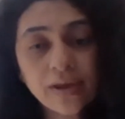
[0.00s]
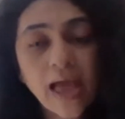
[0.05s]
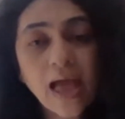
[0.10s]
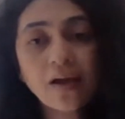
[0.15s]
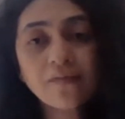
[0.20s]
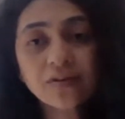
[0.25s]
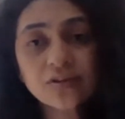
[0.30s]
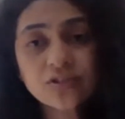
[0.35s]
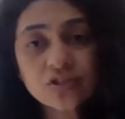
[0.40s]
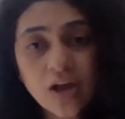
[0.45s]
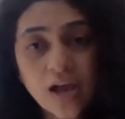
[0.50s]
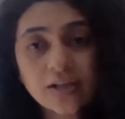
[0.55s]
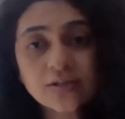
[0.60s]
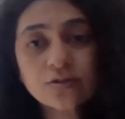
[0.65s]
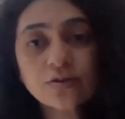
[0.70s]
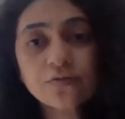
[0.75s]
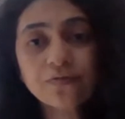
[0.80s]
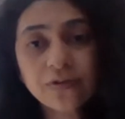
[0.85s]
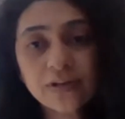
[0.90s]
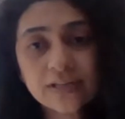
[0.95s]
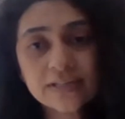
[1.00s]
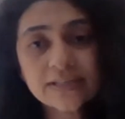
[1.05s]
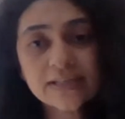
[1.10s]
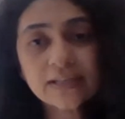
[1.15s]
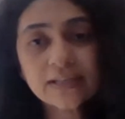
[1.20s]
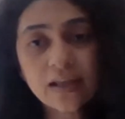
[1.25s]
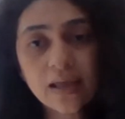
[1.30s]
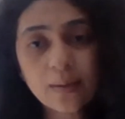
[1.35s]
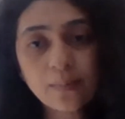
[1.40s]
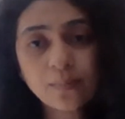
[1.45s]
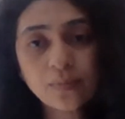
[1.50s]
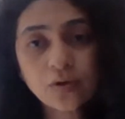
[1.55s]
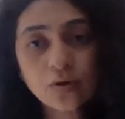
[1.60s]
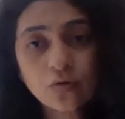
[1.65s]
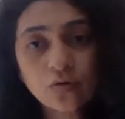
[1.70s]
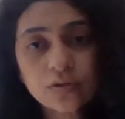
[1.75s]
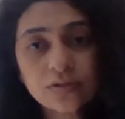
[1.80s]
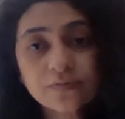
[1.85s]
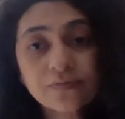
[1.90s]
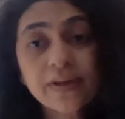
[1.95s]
have a chance of freezing the embryos.